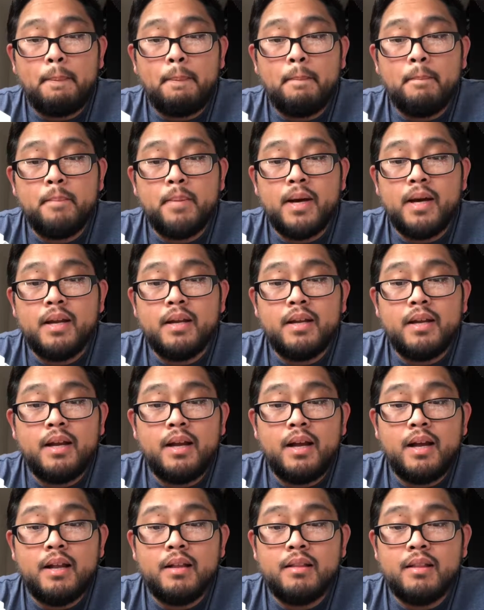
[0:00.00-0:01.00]
But
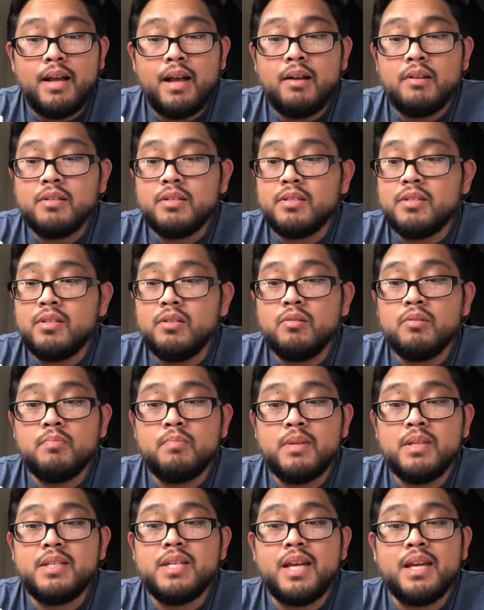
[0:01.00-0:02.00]
I'll still
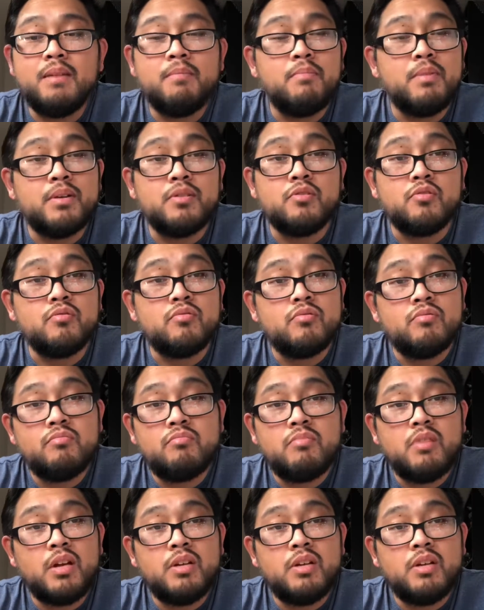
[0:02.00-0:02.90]
be taking pictures.